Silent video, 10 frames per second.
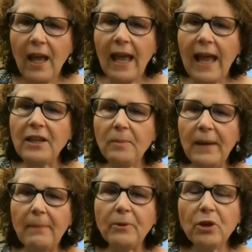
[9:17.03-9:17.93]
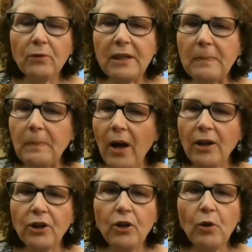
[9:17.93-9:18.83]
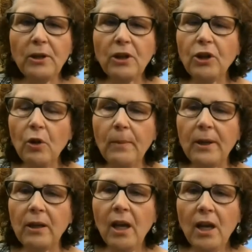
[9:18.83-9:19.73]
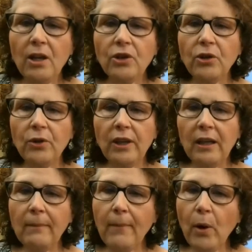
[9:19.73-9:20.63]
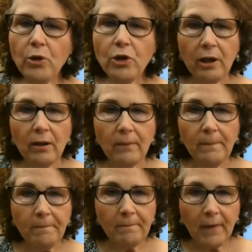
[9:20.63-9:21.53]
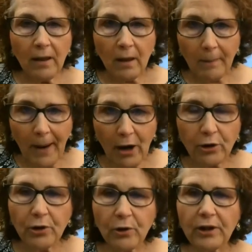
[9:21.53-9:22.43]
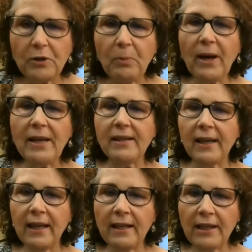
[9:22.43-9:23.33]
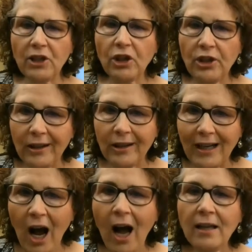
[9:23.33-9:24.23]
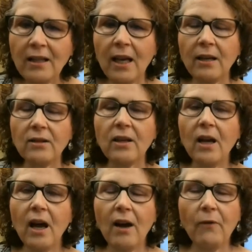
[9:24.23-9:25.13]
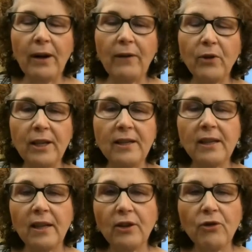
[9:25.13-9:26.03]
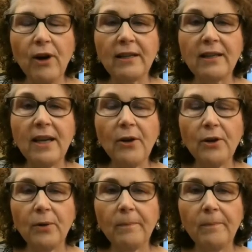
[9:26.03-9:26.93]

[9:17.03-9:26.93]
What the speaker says: And to be able to respond human to human to the emotion that buyers are expressing in addition to the content of whatever it is that they're trying to tell you.